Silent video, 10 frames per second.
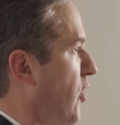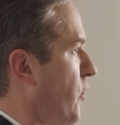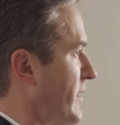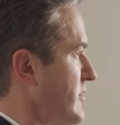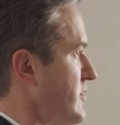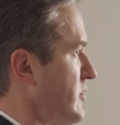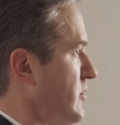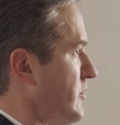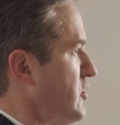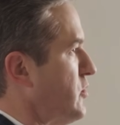owing
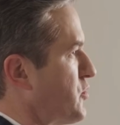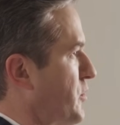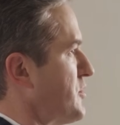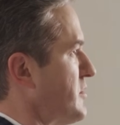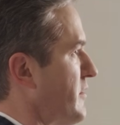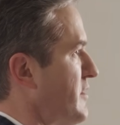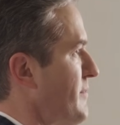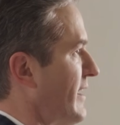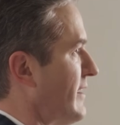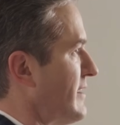to new sources of
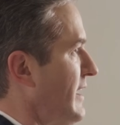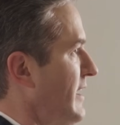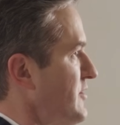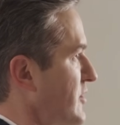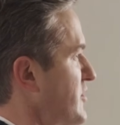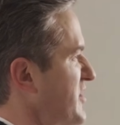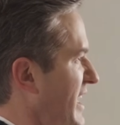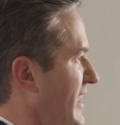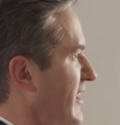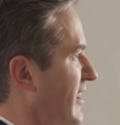demand such
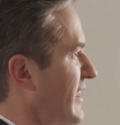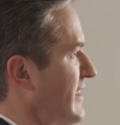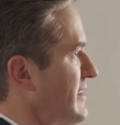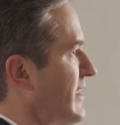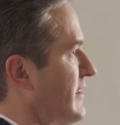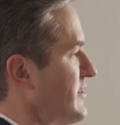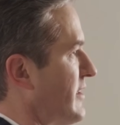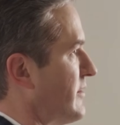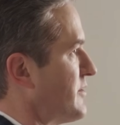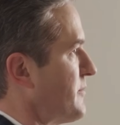as AI and data
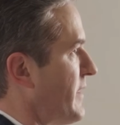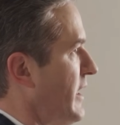centers